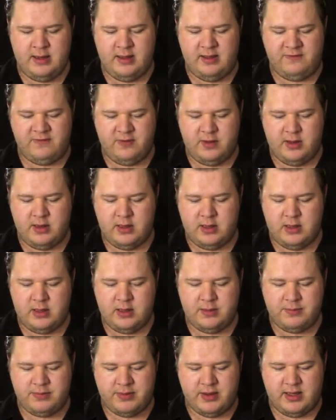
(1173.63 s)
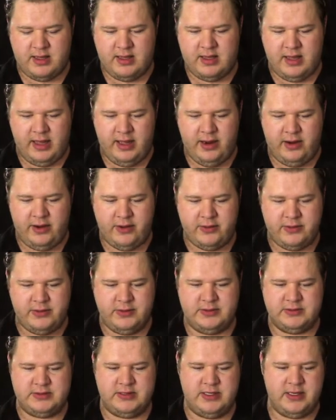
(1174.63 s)
Ivana Baquero,
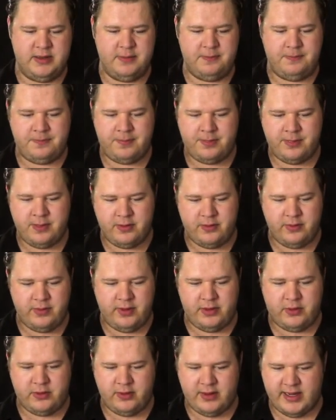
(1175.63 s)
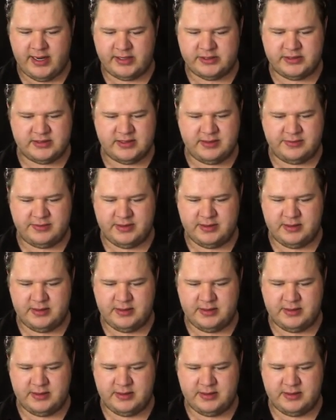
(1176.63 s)
who's a really cool actress I